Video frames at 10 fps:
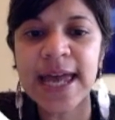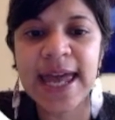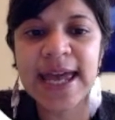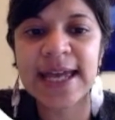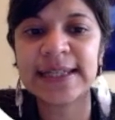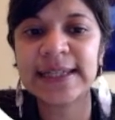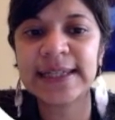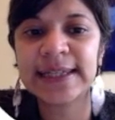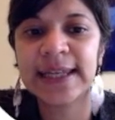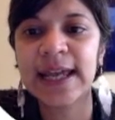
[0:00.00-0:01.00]
And
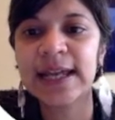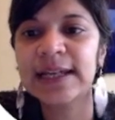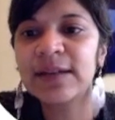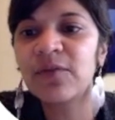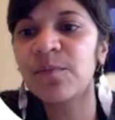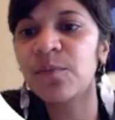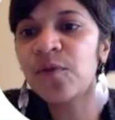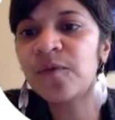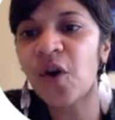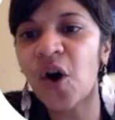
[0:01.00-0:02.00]
remove